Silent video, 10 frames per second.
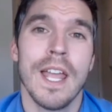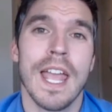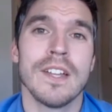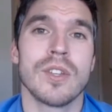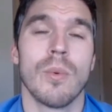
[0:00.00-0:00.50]

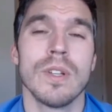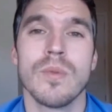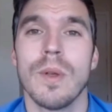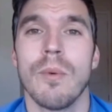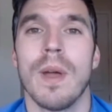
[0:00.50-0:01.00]
And so once
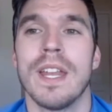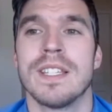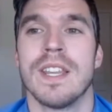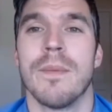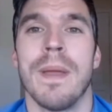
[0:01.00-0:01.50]
we went
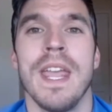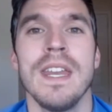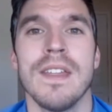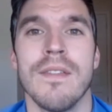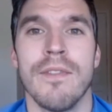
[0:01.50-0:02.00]
into the
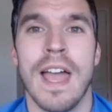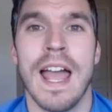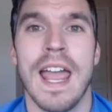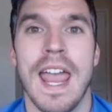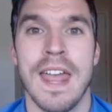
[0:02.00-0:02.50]
pain of
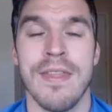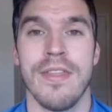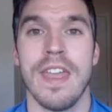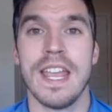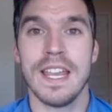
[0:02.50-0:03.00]
that, and
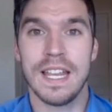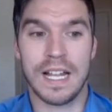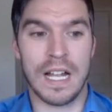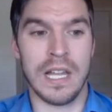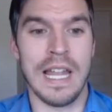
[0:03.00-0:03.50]
they
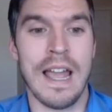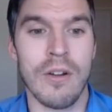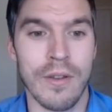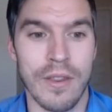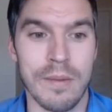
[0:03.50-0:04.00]

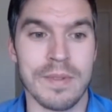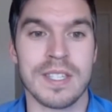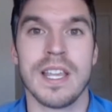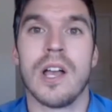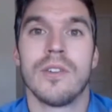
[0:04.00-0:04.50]
allowed
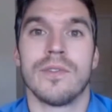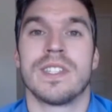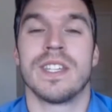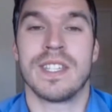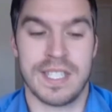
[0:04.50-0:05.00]
themselves
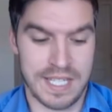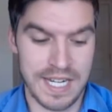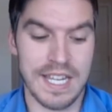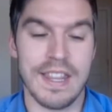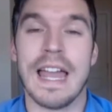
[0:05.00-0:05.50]
to
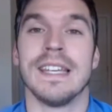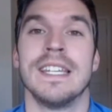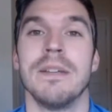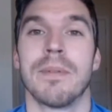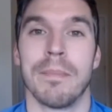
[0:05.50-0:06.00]
see that
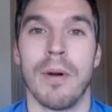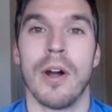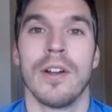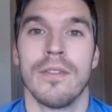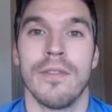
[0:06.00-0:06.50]
deeper
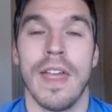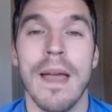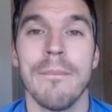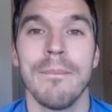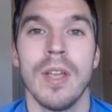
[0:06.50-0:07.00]
part of
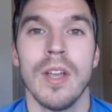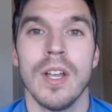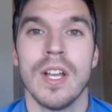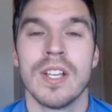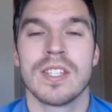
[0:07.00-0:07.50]
them,
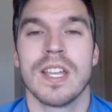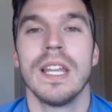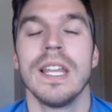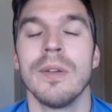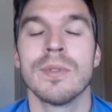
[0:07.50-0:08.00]

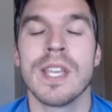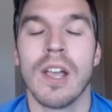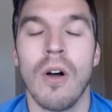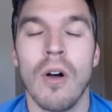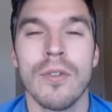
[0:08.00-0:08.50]
suddenly it was like
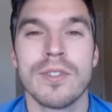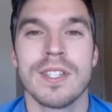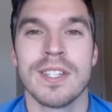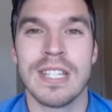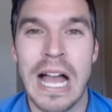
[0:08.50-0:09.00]
all those
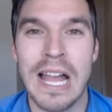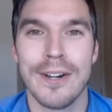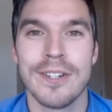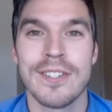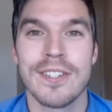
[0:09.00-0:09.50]

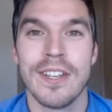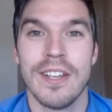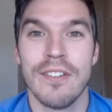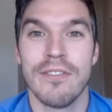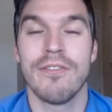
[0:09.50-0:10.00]
desires
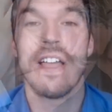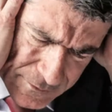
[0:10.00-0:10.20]
fell